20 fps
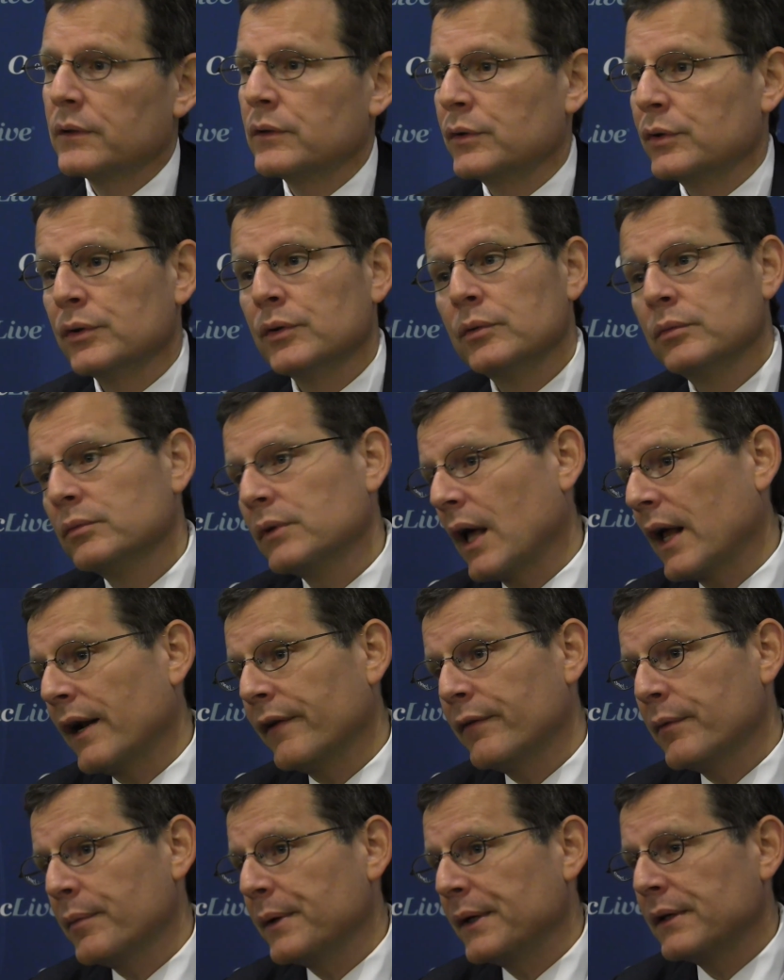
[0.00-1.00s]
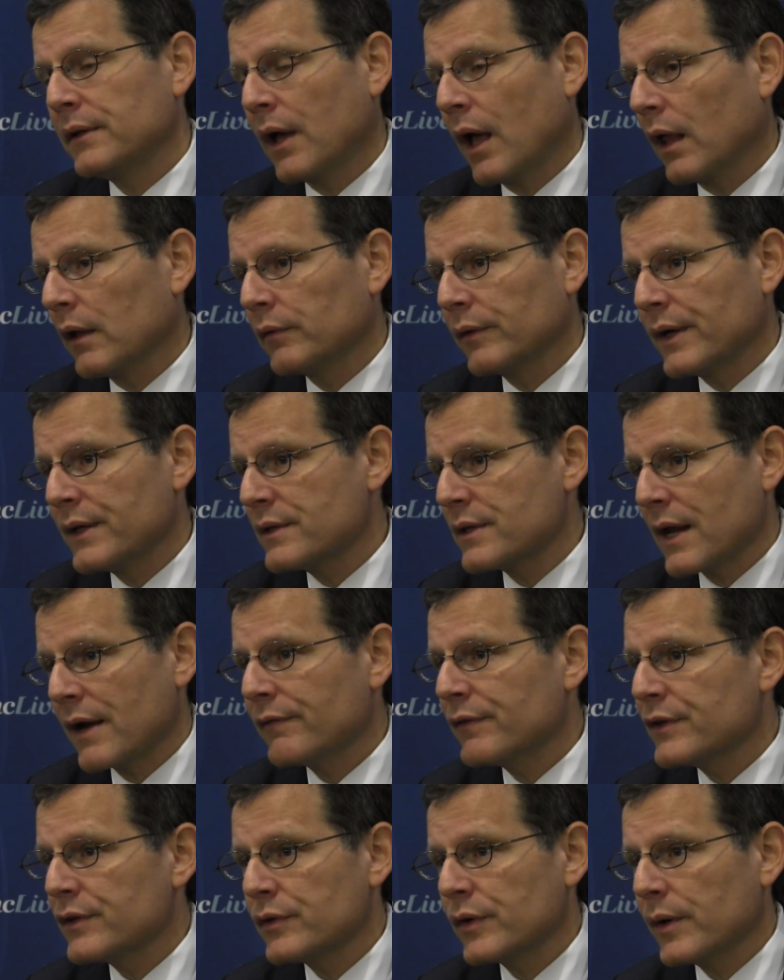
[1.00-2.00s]
Two, not everybody tolerates
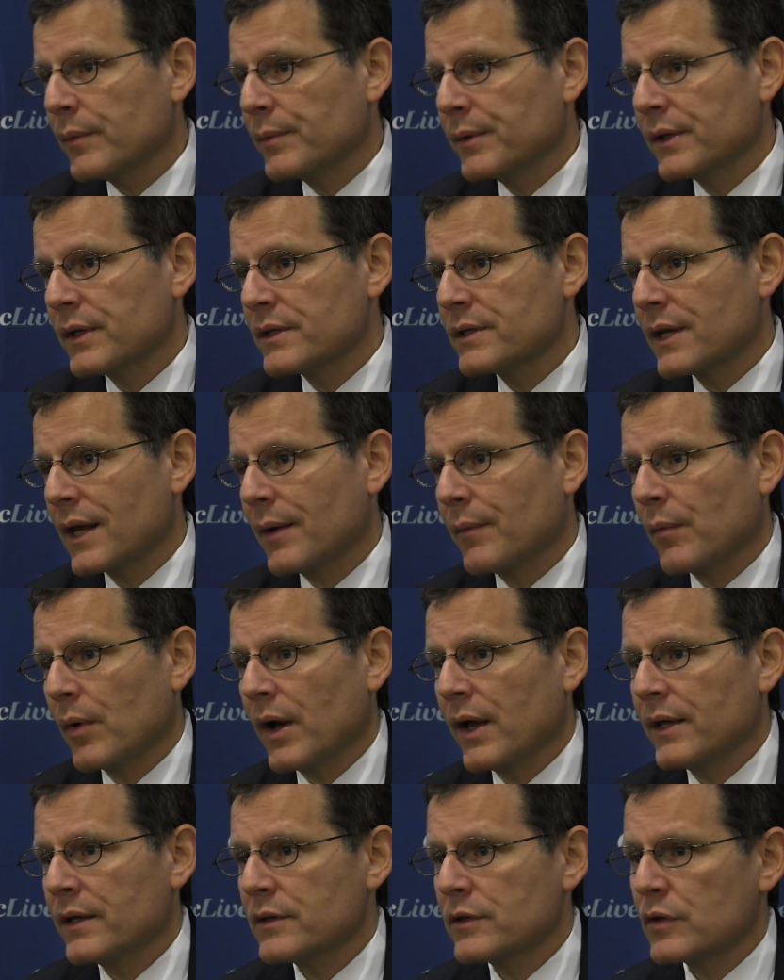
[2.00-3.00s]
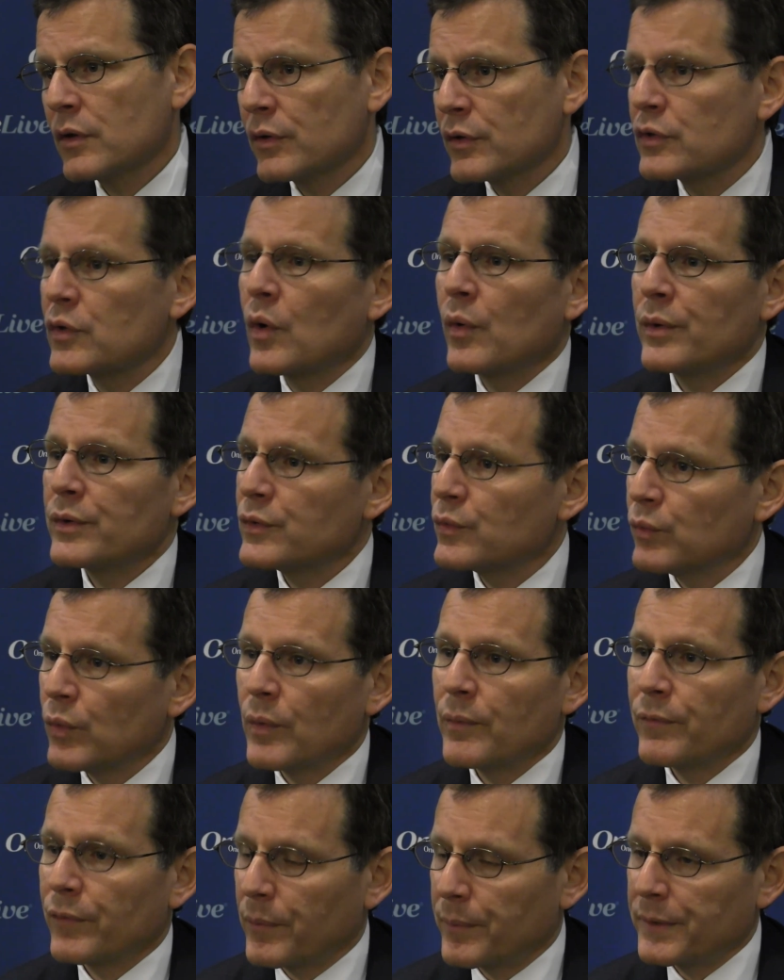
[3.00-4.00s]
every treatment the same way, and so there's always
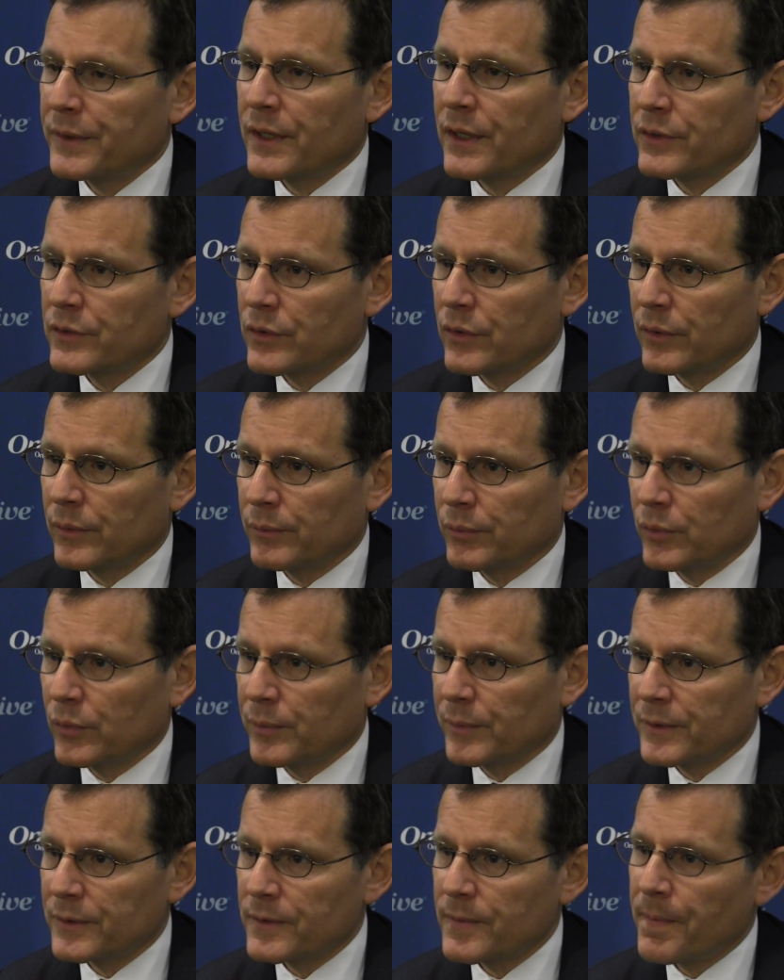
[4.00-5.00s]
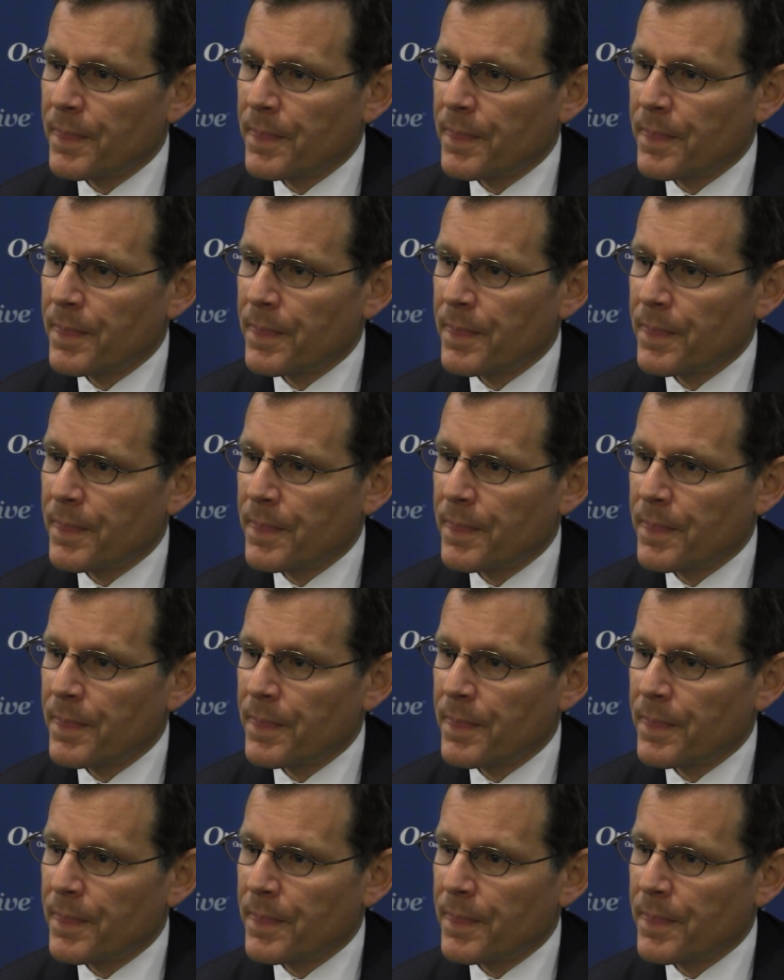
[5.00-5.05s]
room for potential improvement.